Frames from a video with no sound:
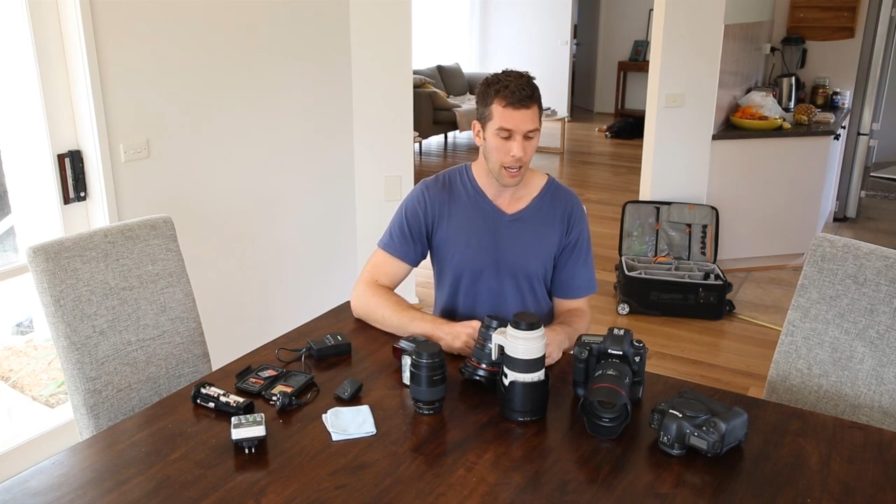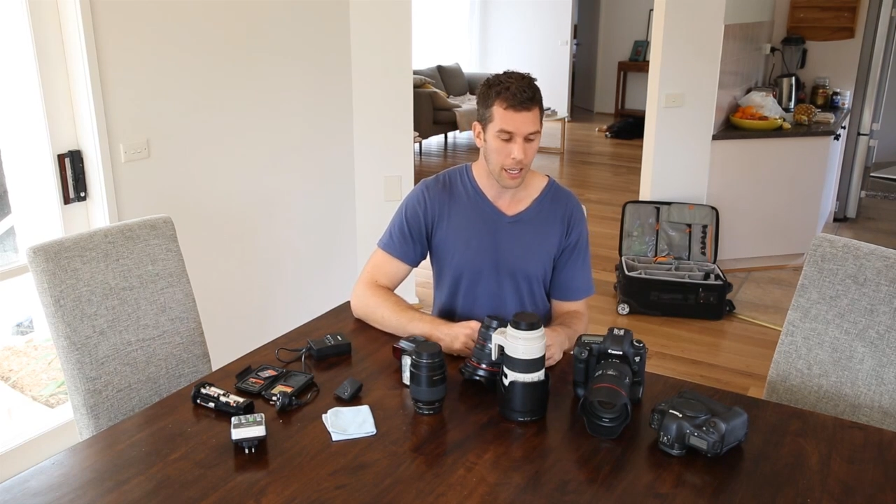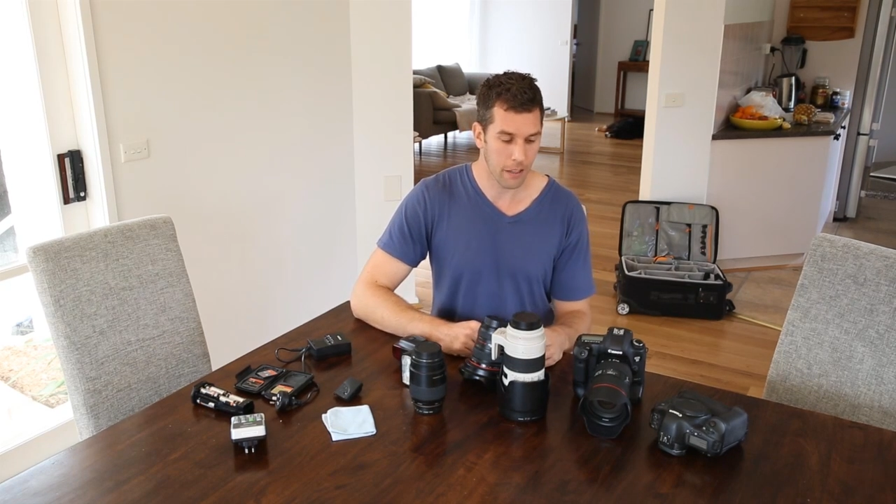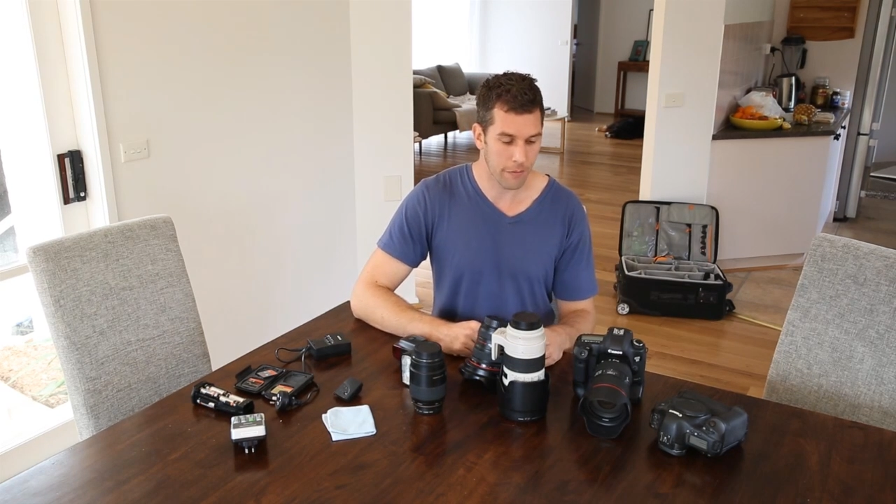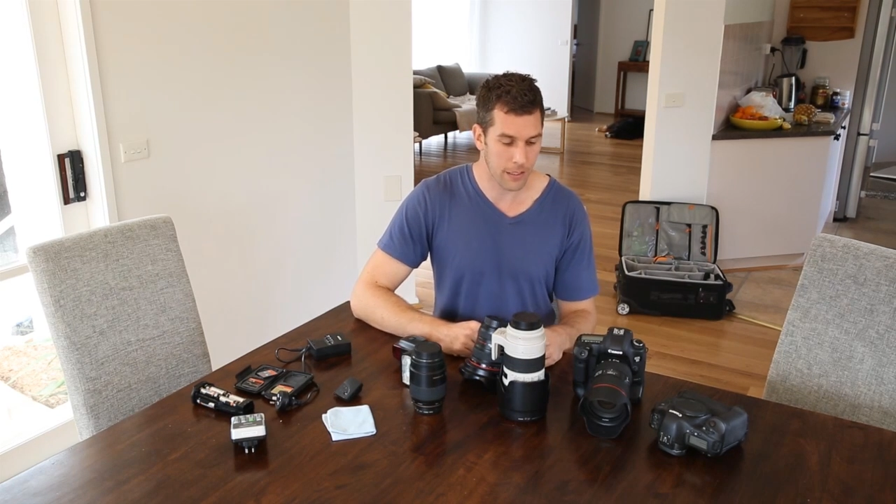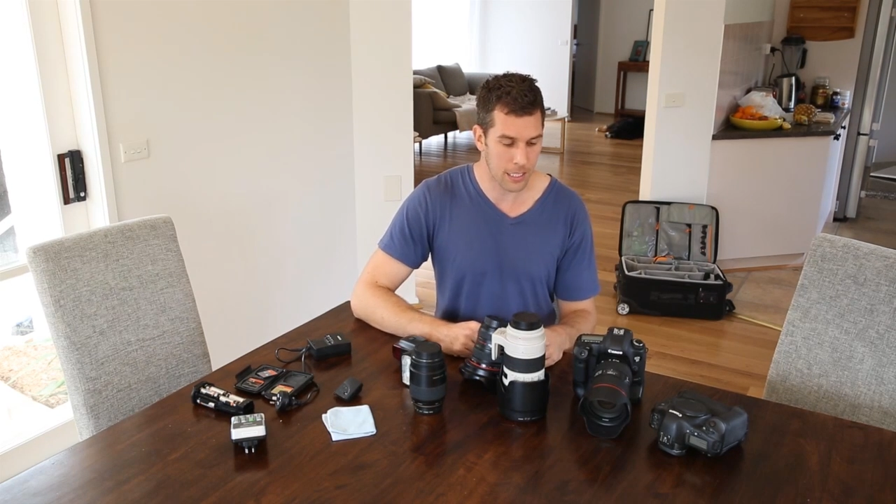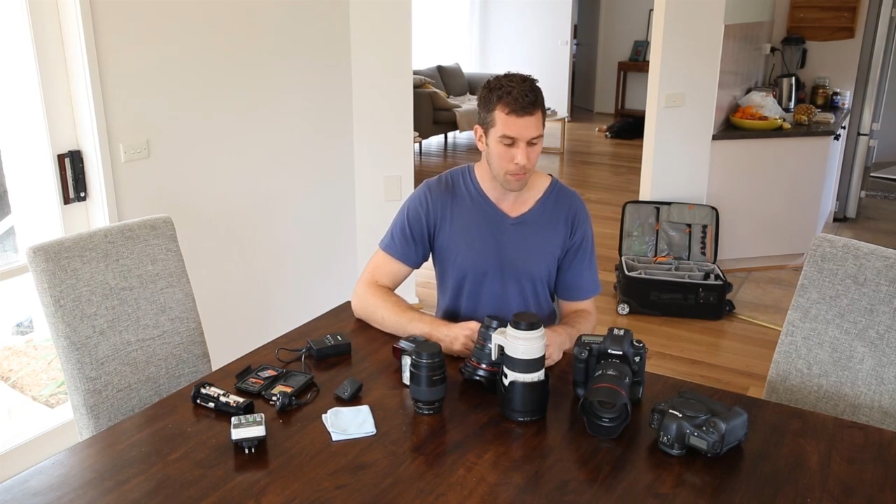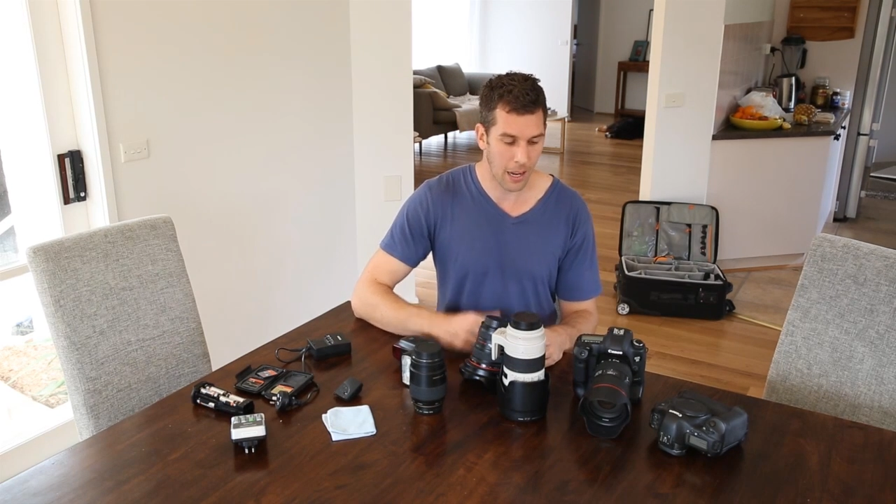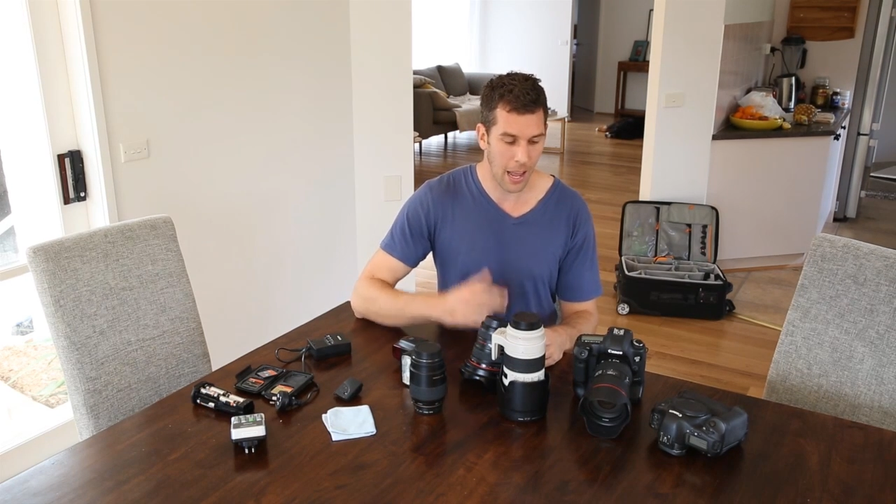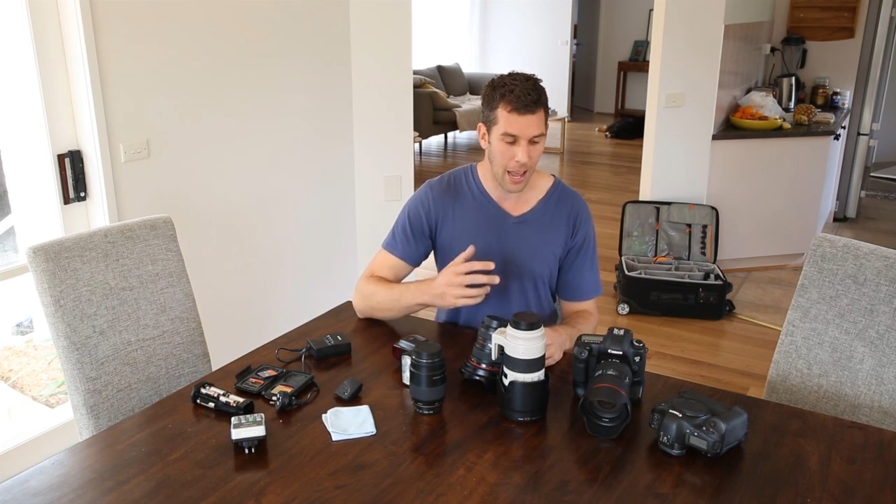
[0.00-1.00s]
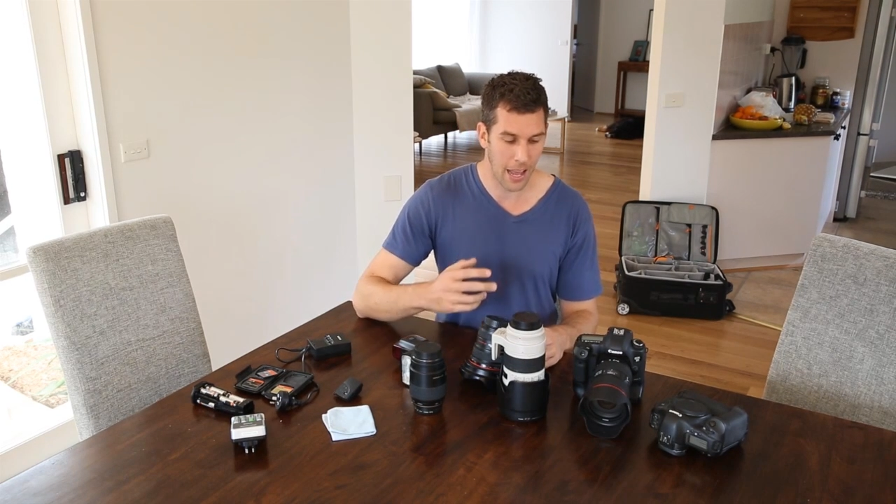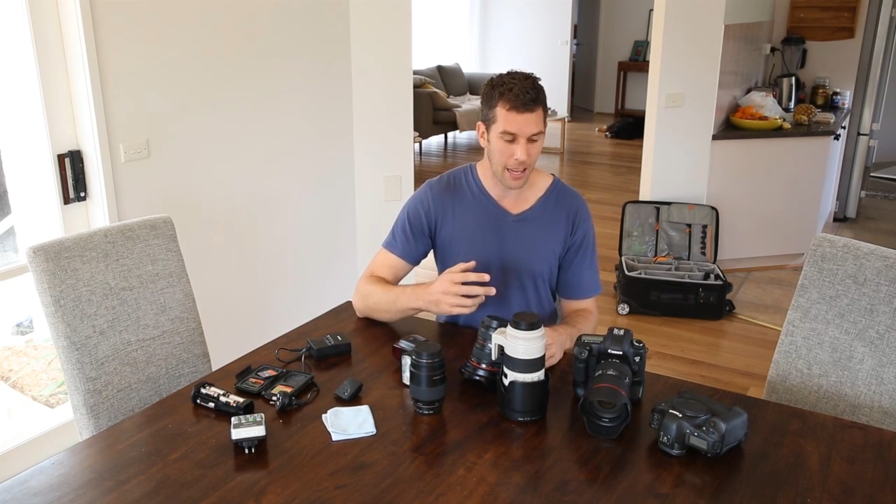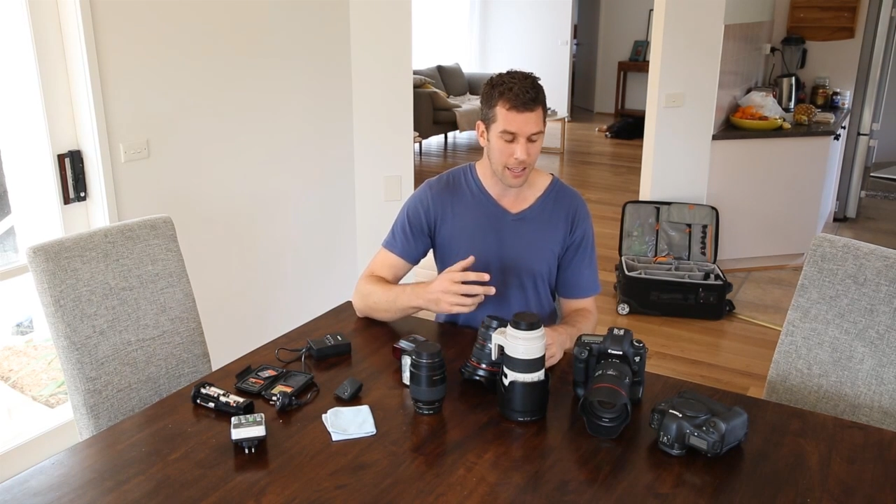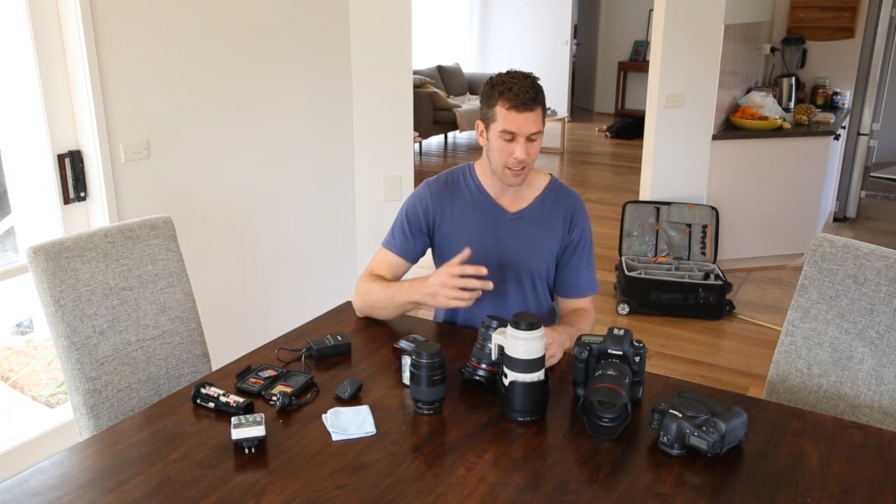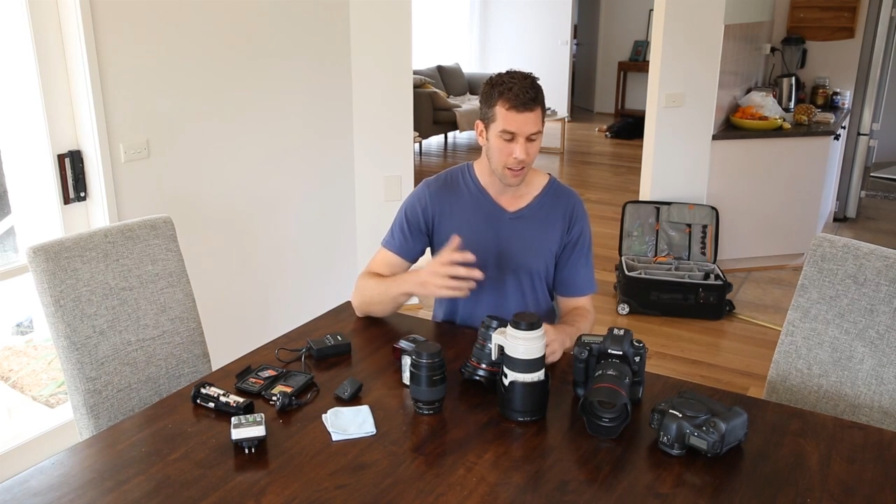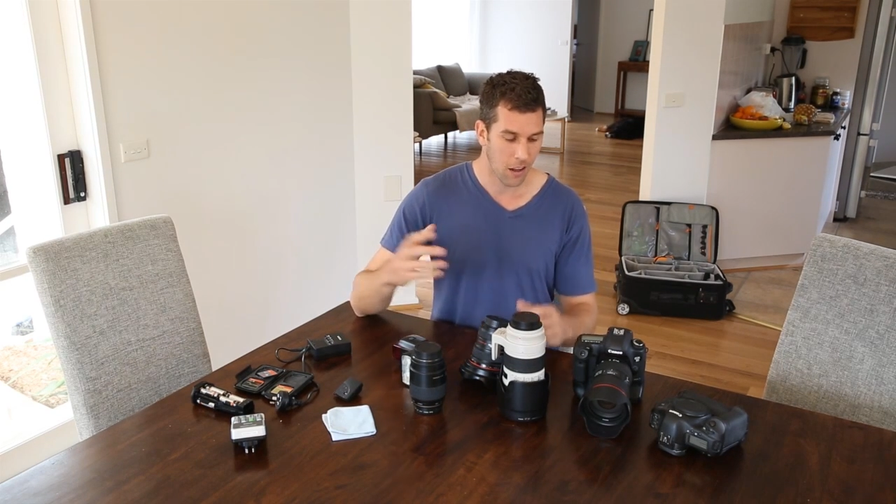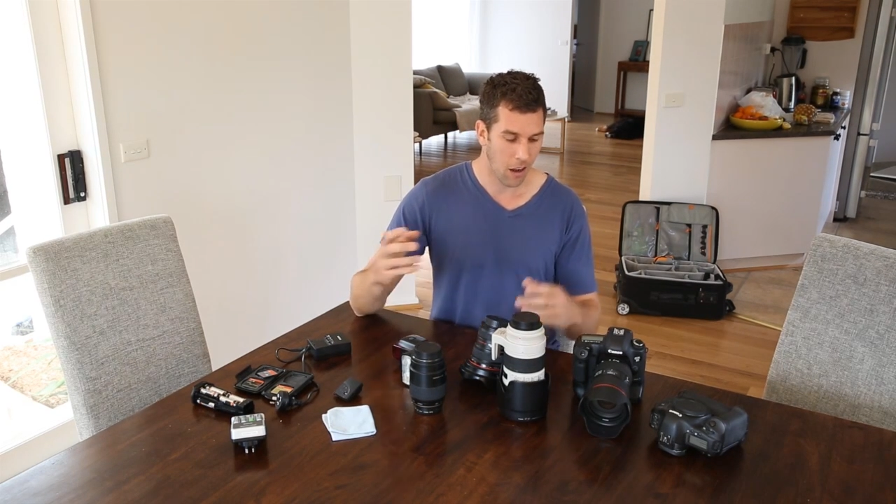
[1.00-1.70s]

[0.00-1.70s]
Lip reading: it fits in my hand,